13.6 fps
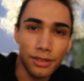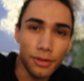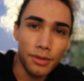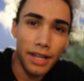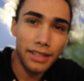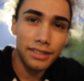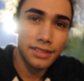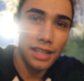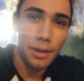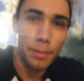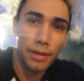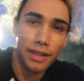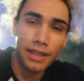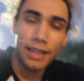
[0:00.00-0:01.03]
so next step
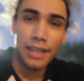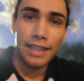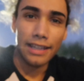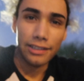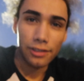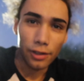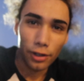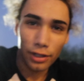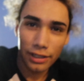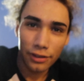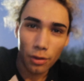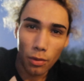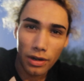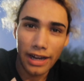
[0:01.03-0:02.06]
is learning
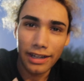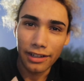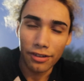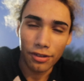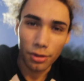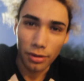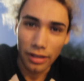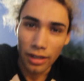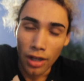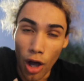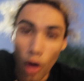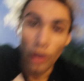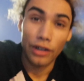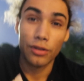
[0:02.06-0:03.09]
the 180 into it.
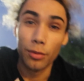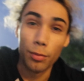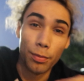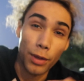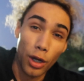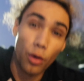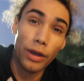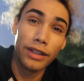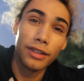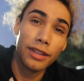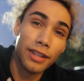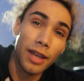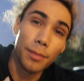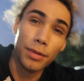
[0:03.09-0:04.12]
Oh, actually, a quick
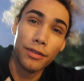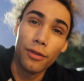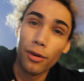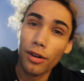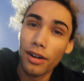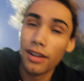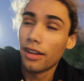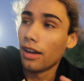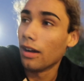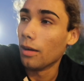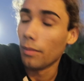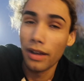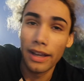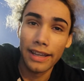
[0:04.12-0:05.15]
tip before
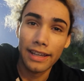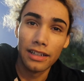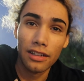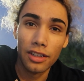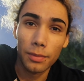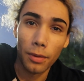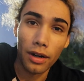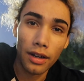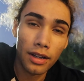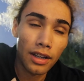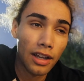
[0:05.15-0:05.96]
I get into this part.